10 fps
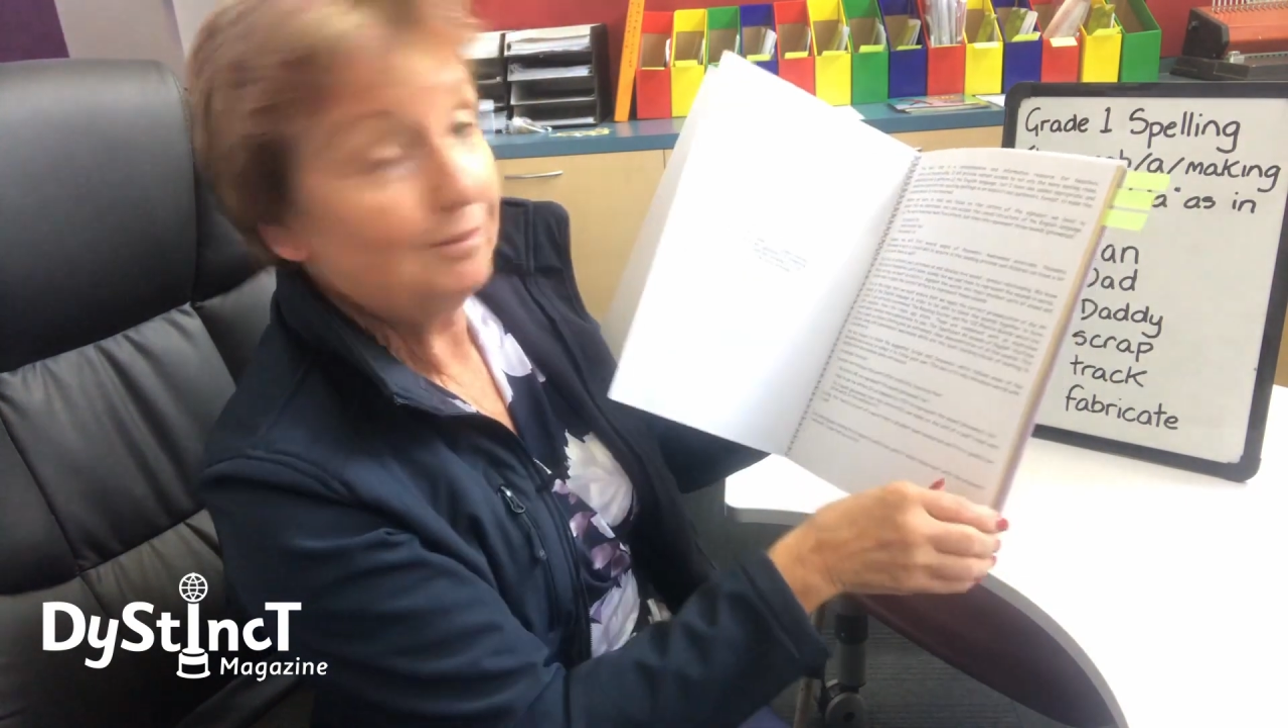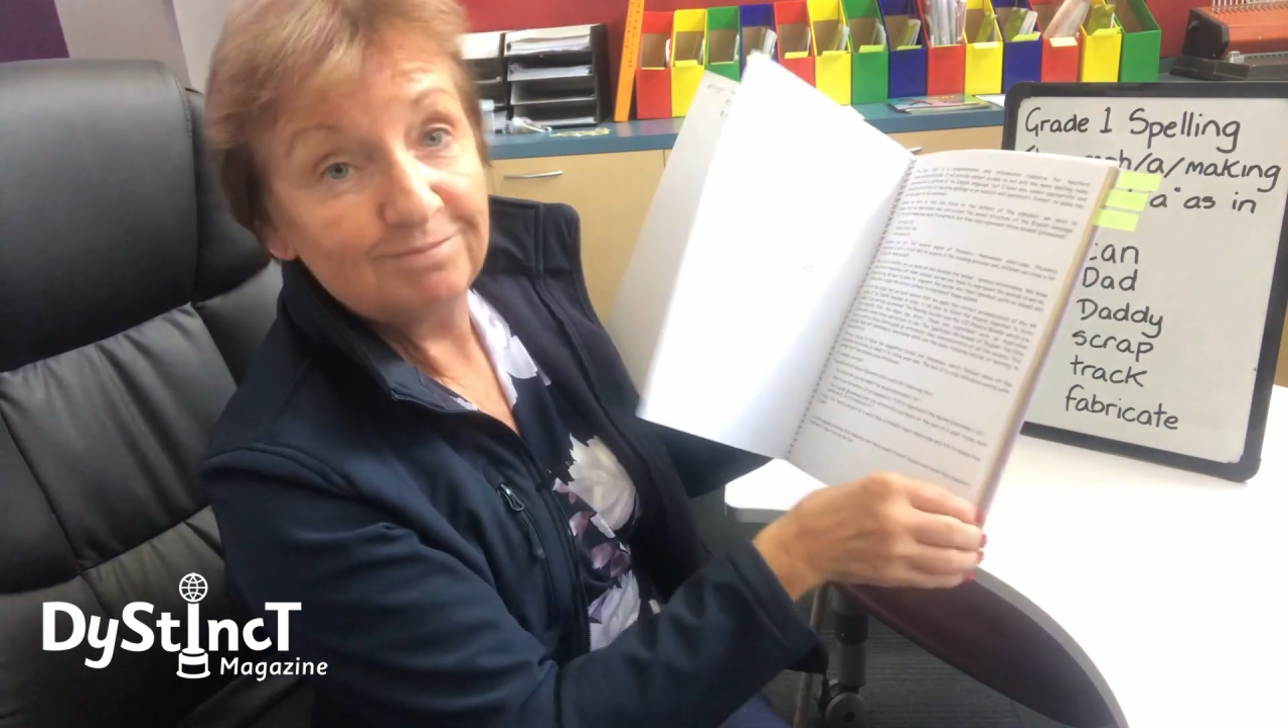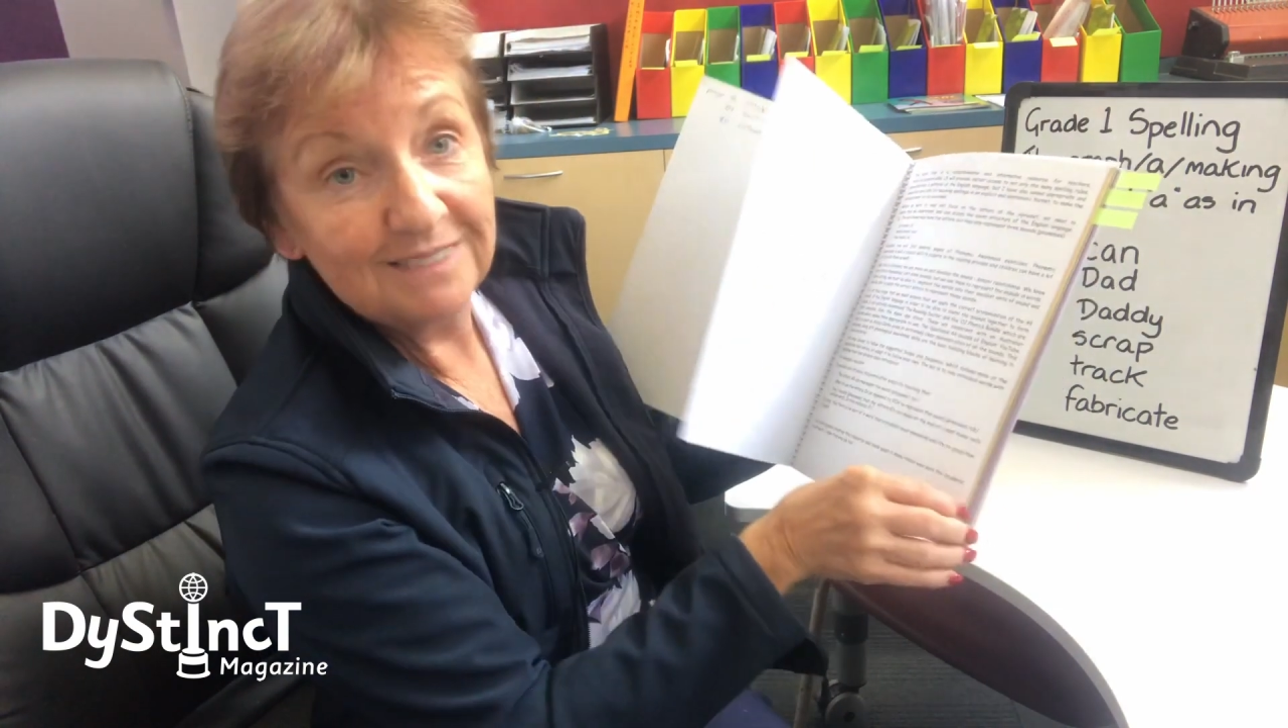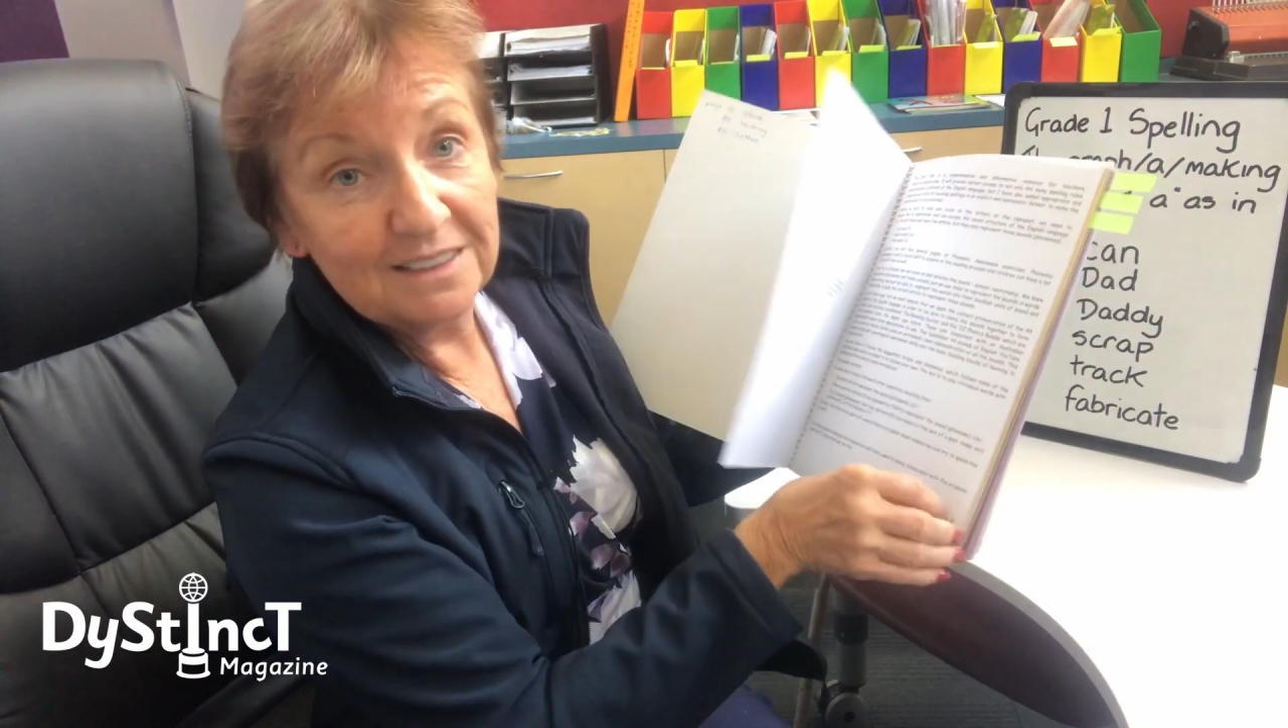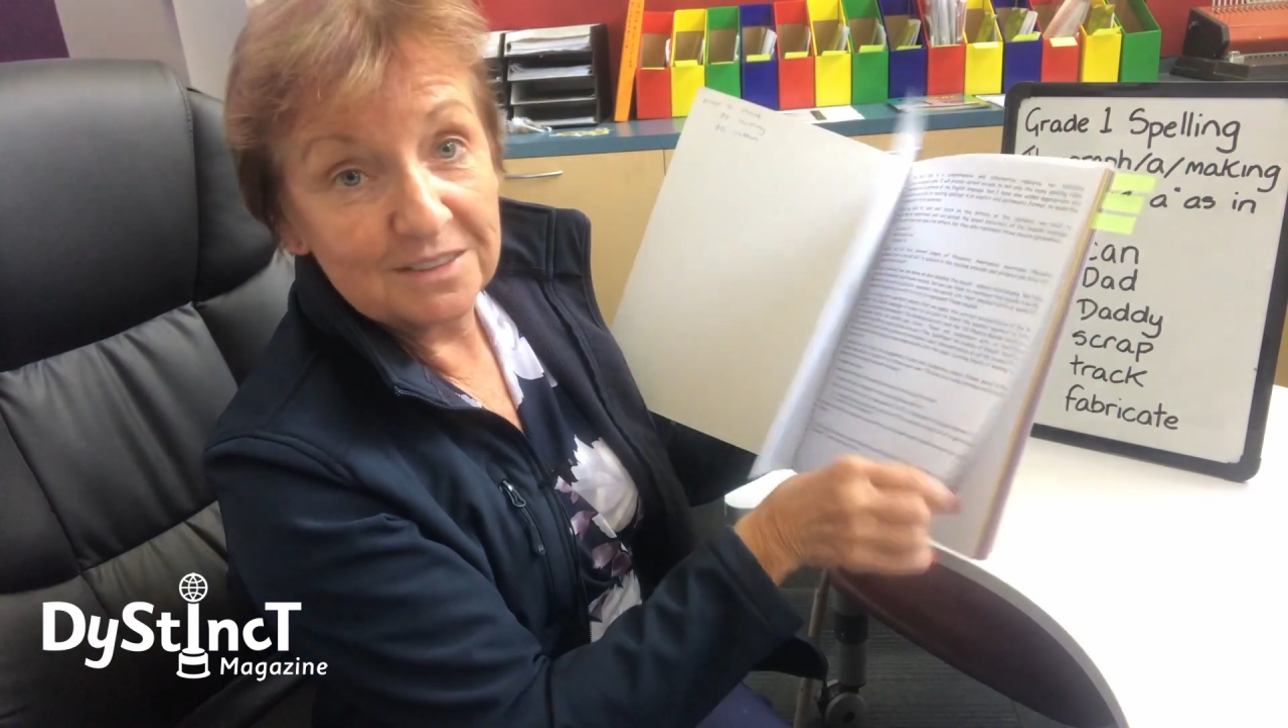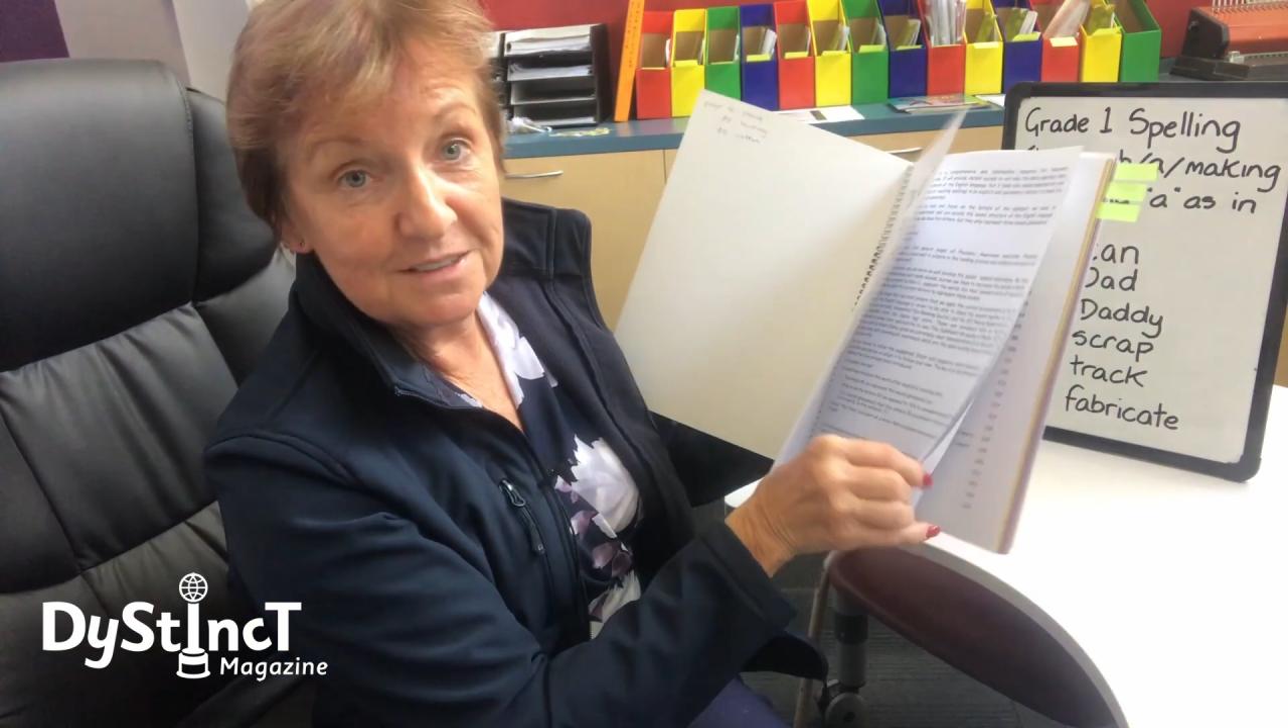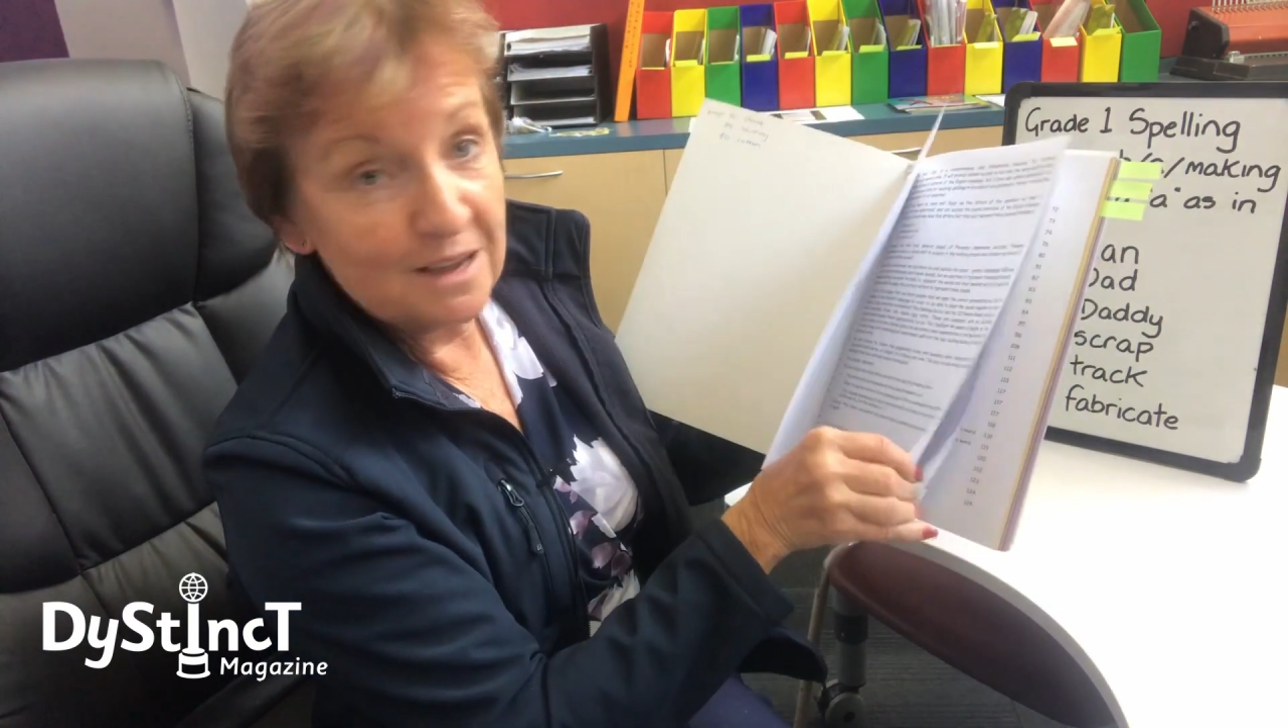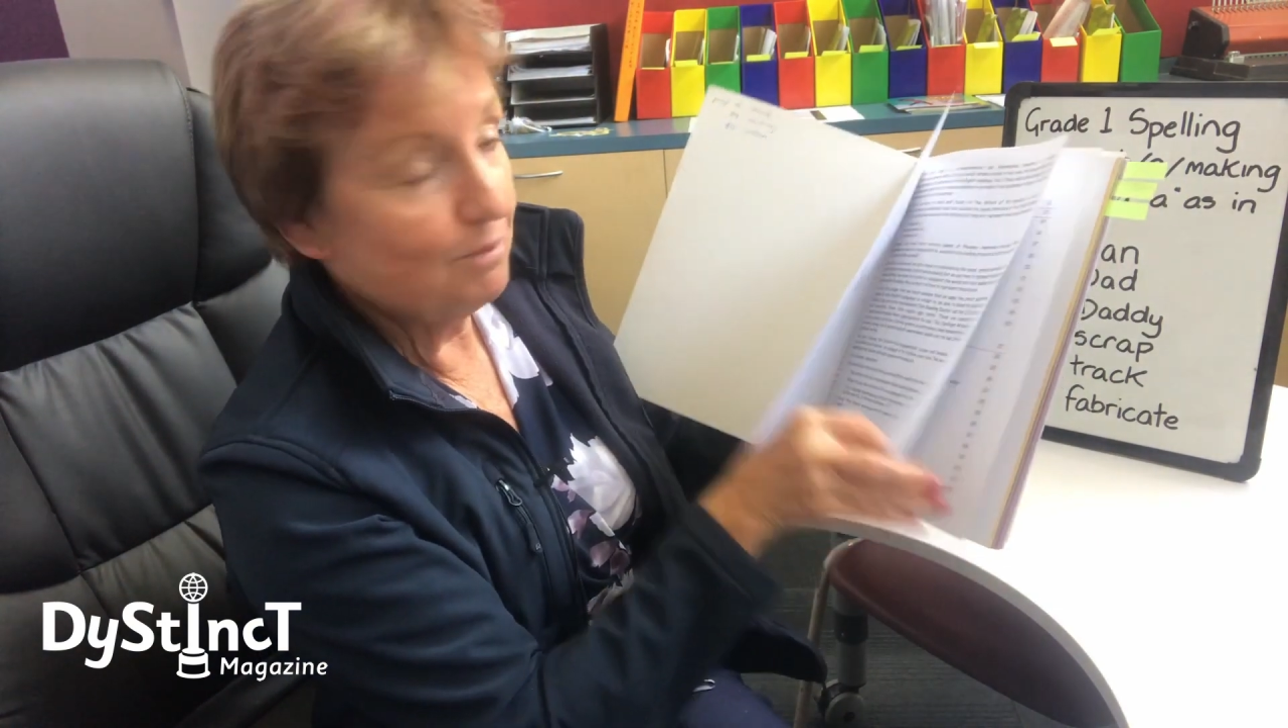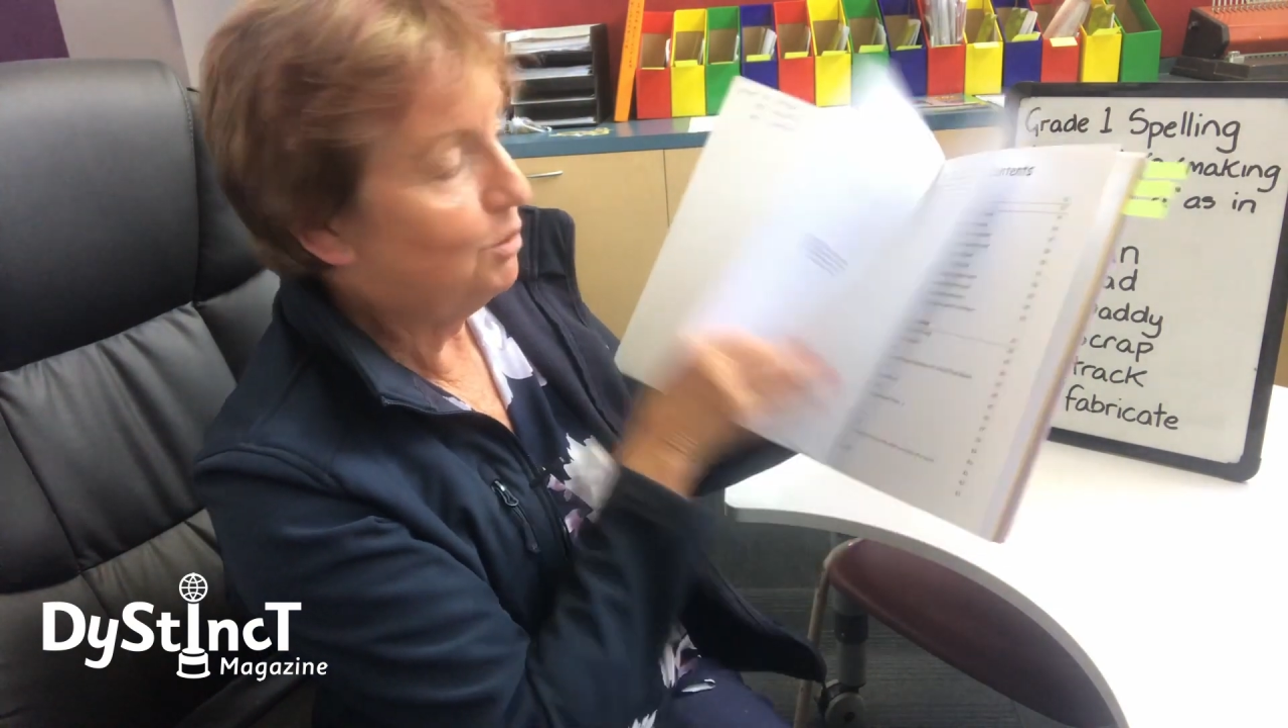in the sample